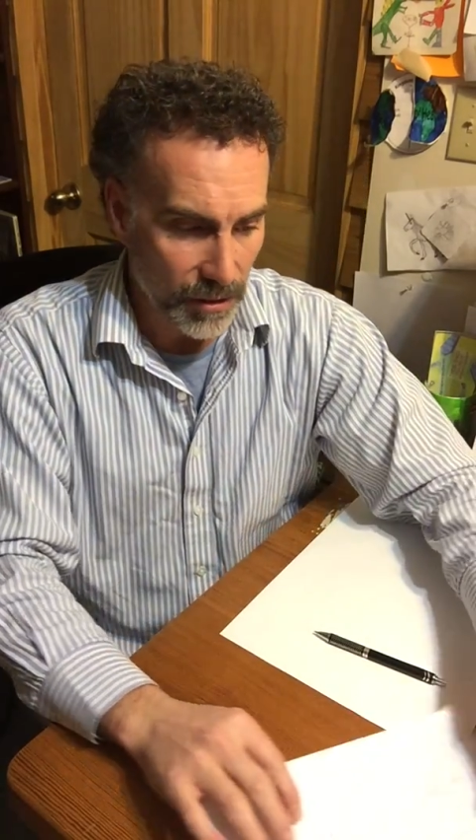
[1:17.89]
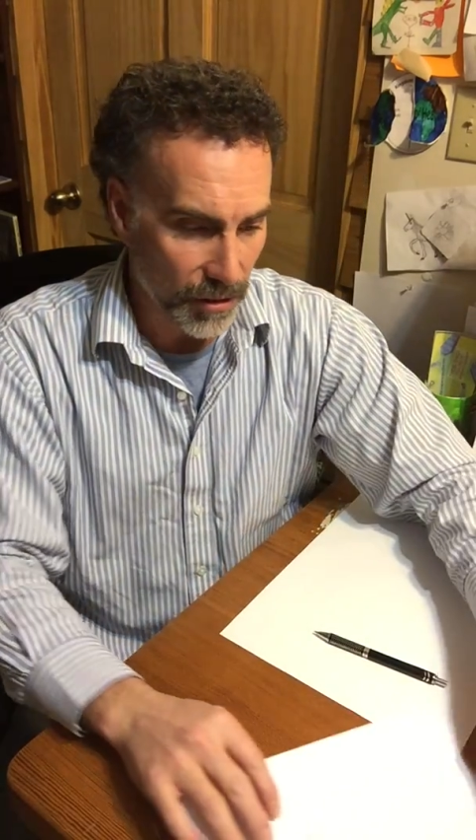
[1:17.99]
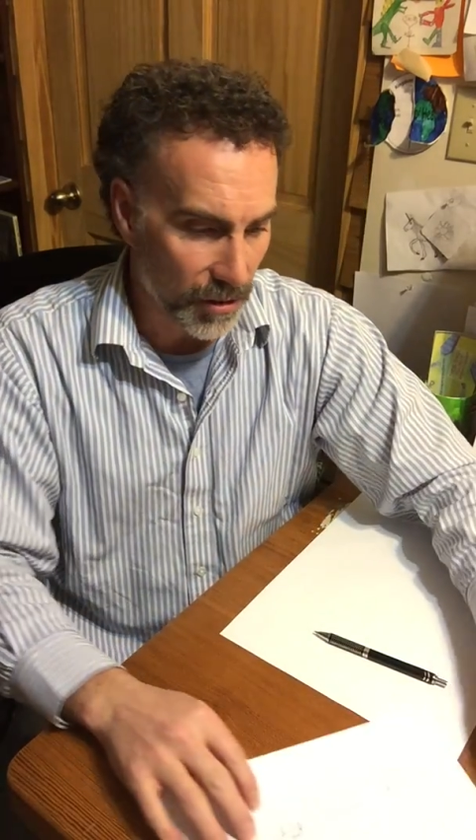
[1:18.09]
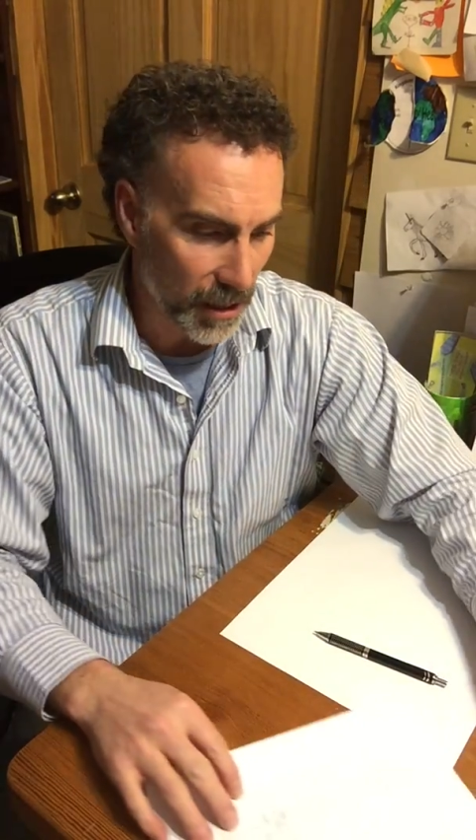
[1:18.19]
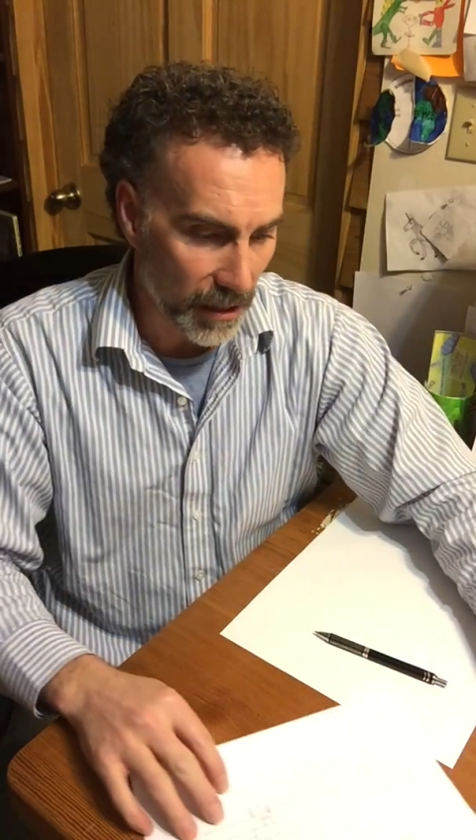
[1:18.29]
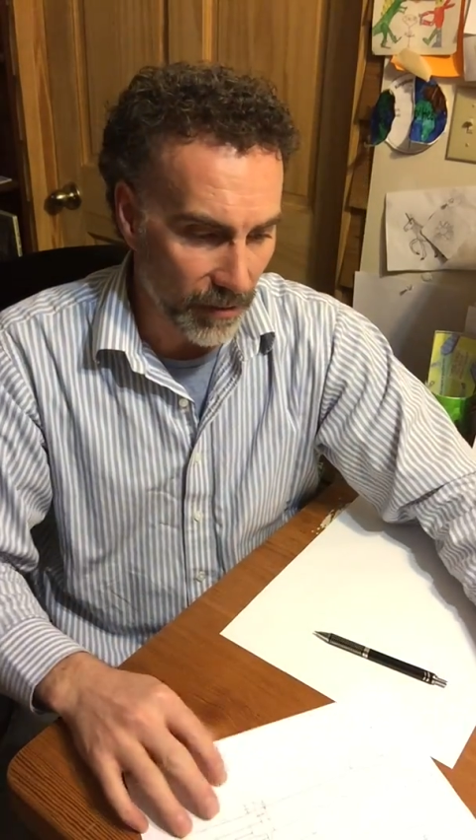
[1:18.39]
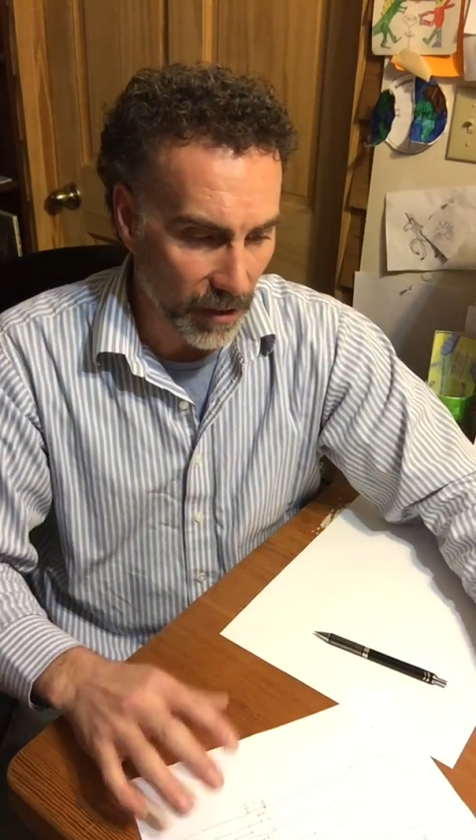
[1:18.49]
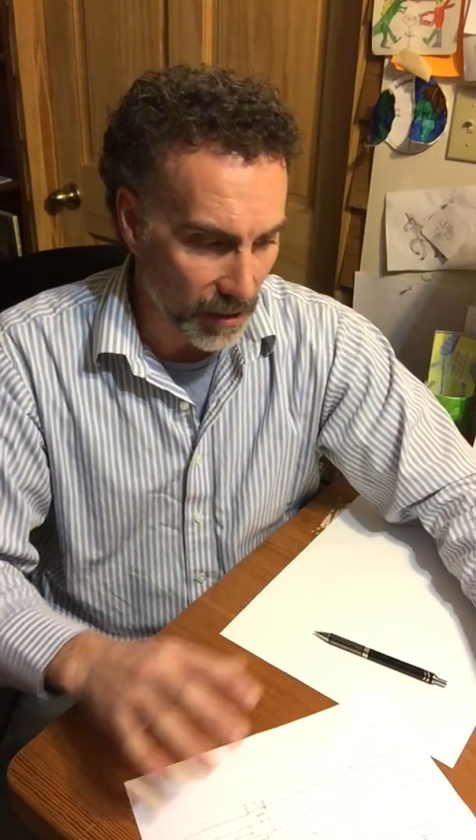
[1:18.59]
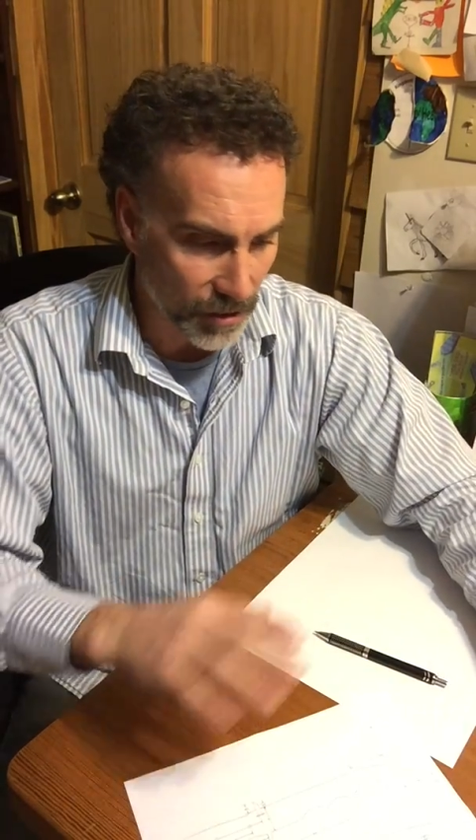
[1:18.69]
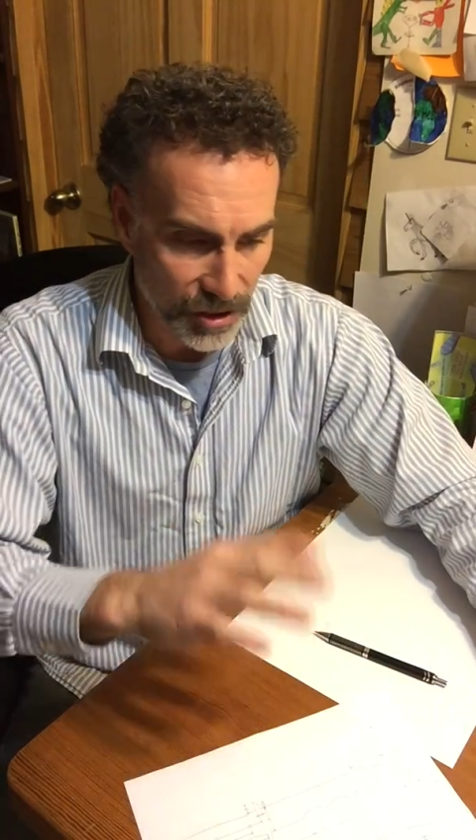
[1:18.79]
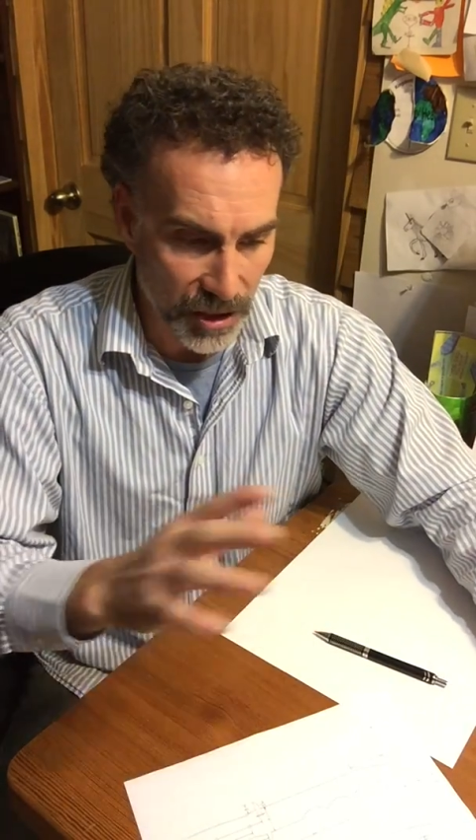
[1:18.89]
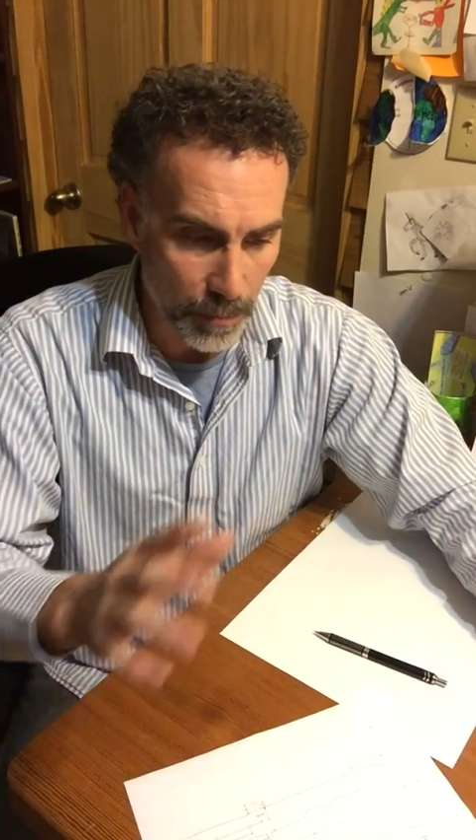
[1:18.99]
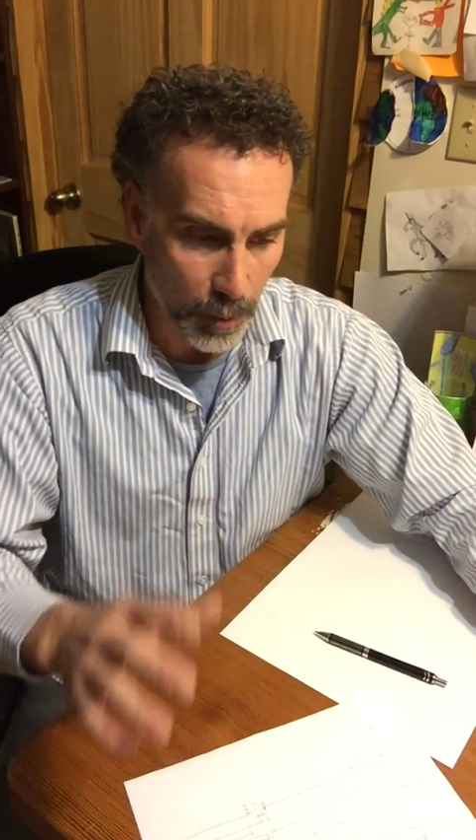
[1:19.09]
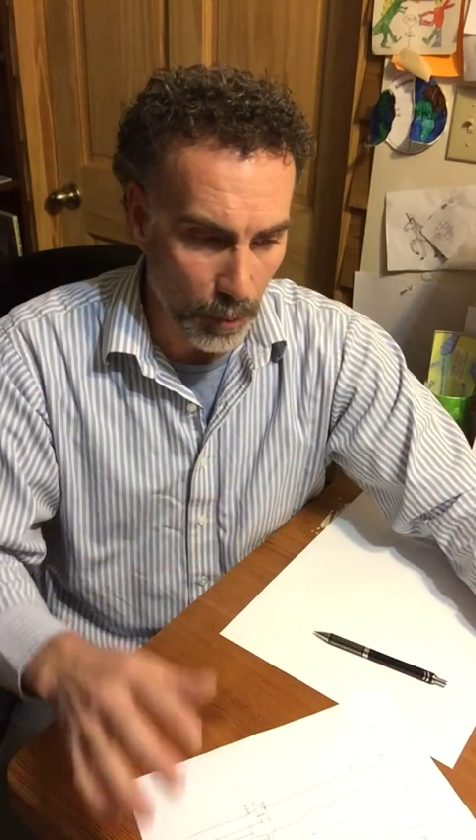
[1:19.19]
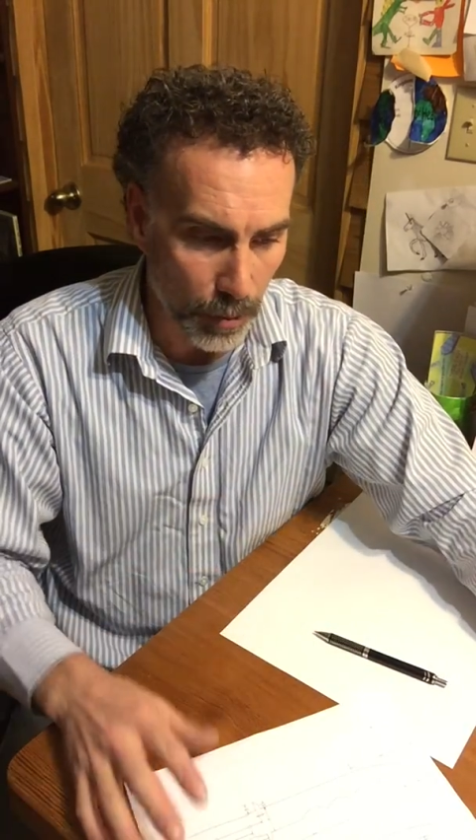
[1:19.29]
just kind of a
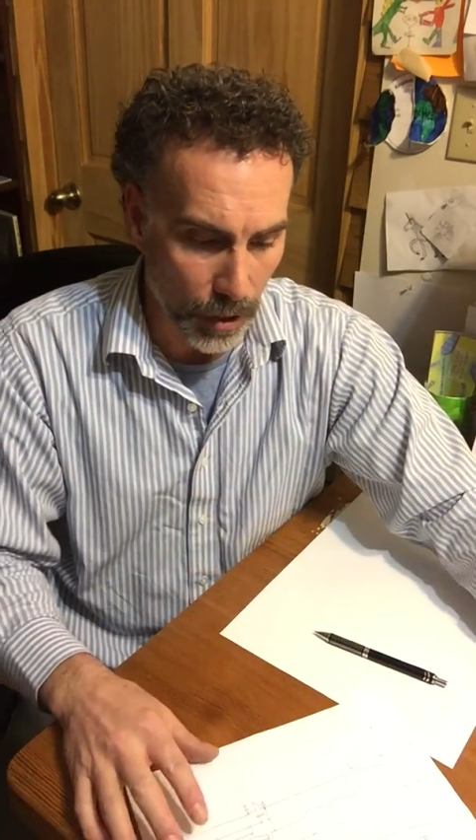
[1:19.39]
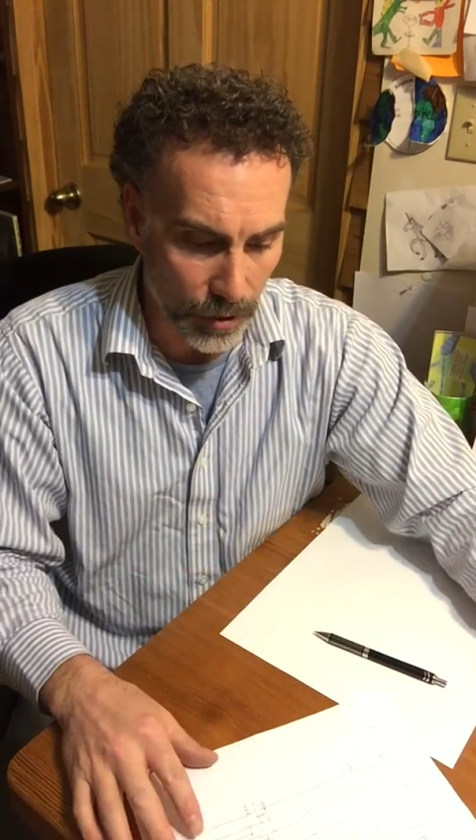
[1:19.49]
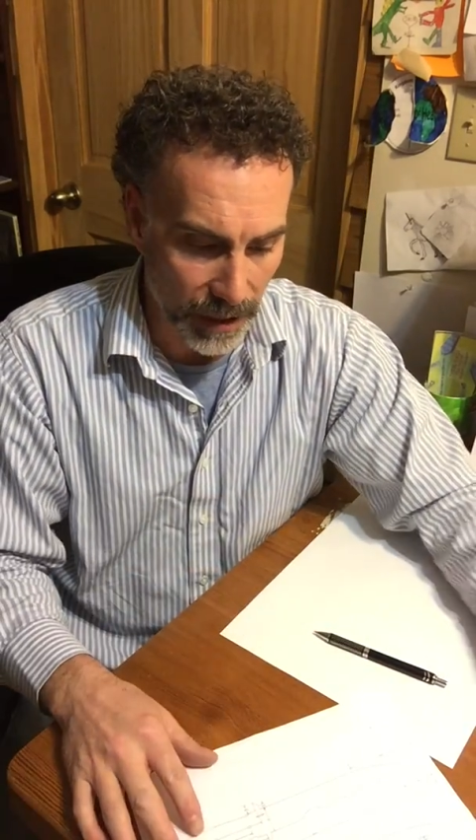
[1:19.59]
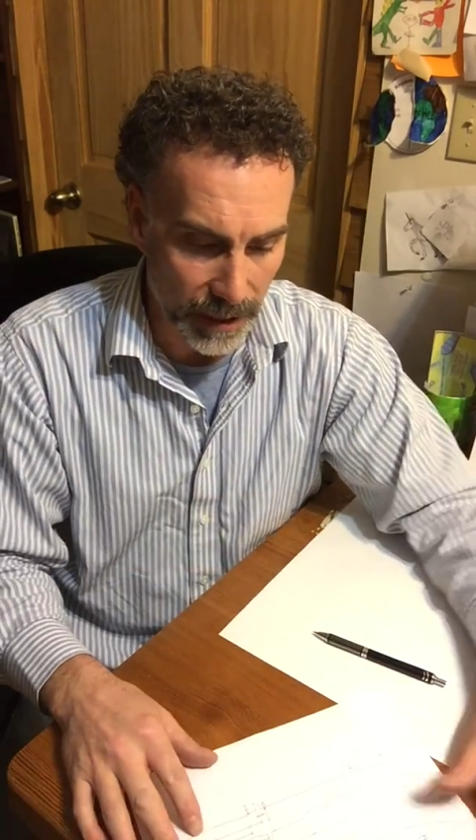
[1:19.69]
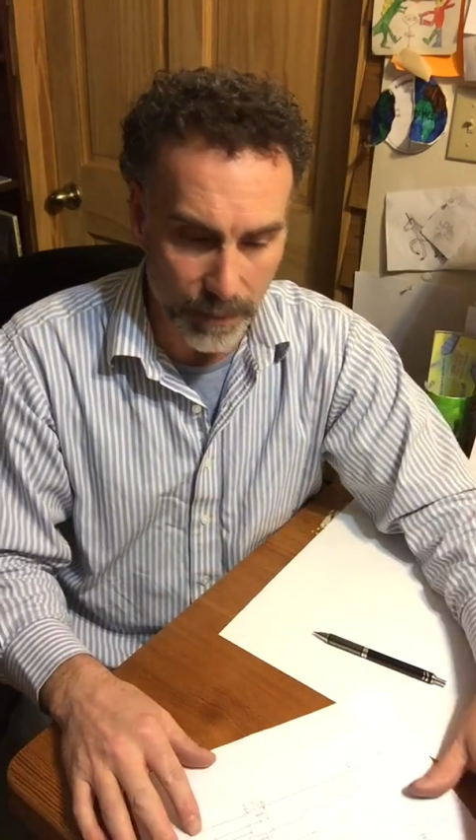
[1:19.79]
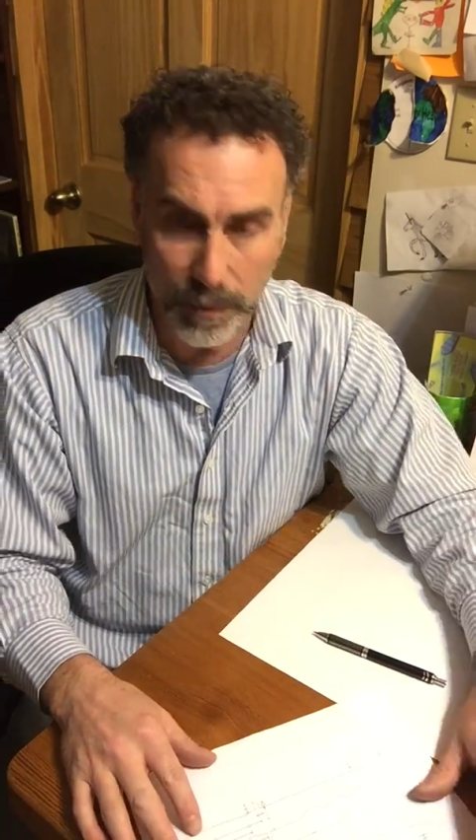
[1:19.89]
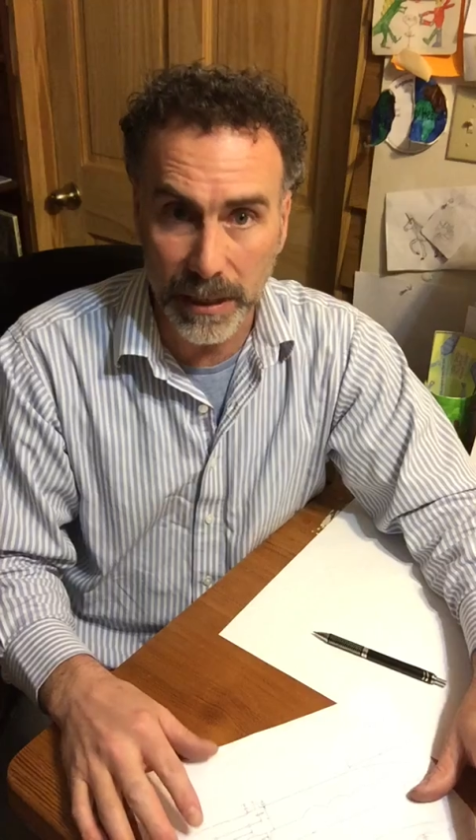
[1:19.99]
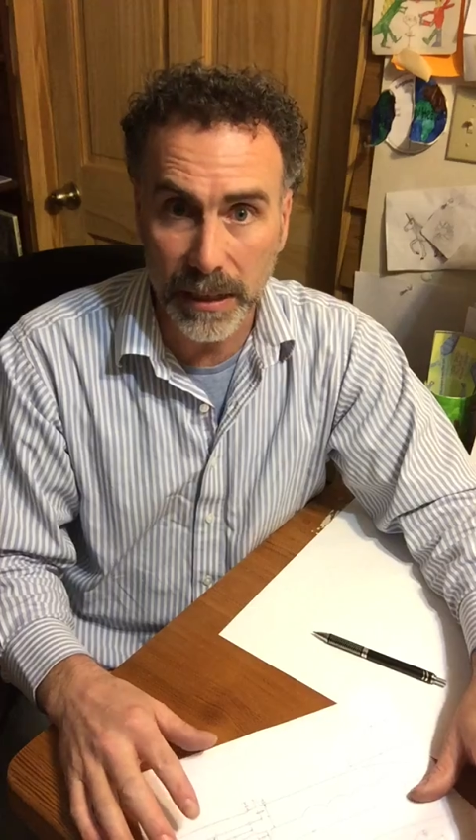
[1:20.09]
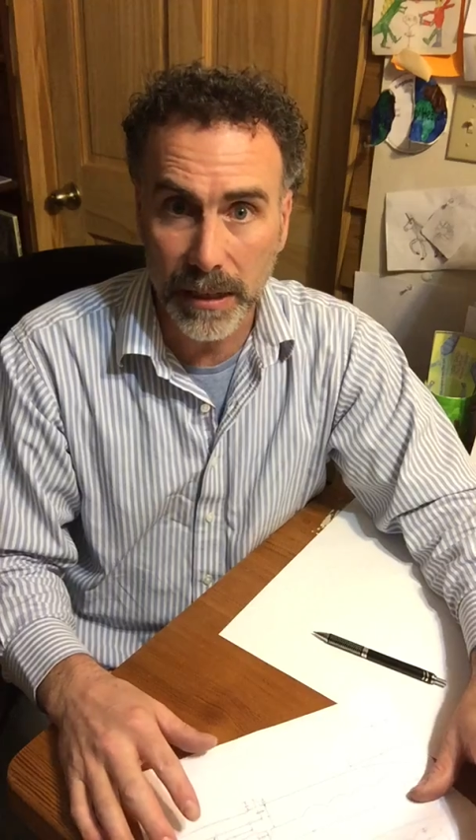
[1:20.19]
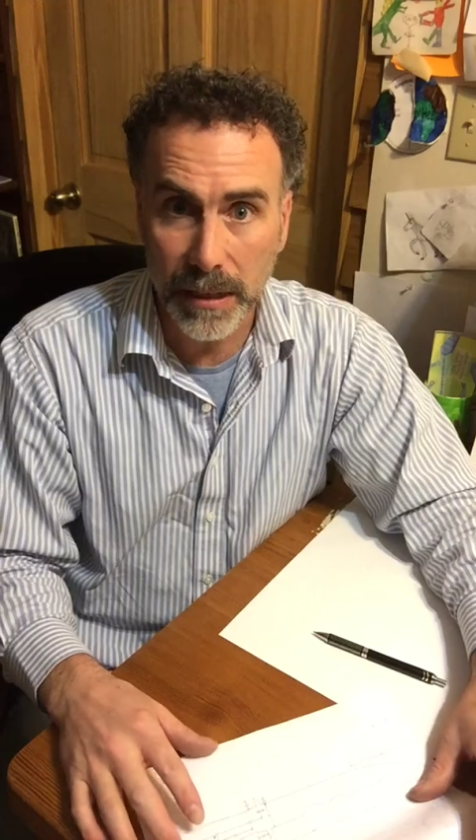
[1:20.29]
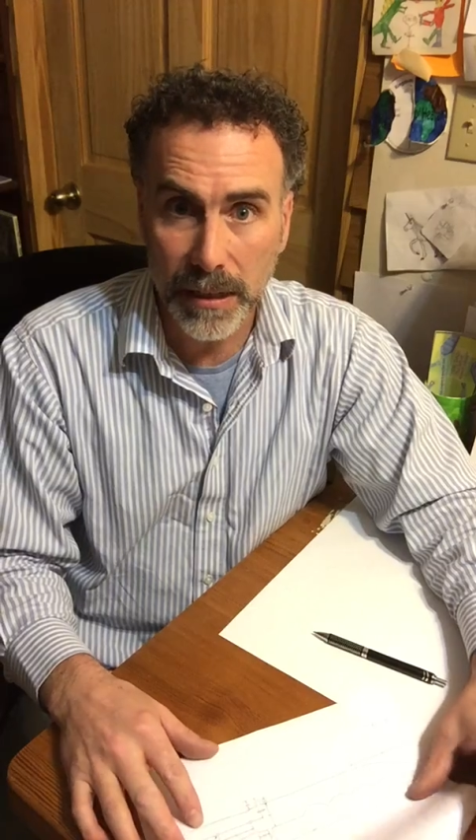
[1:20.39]
simple program, we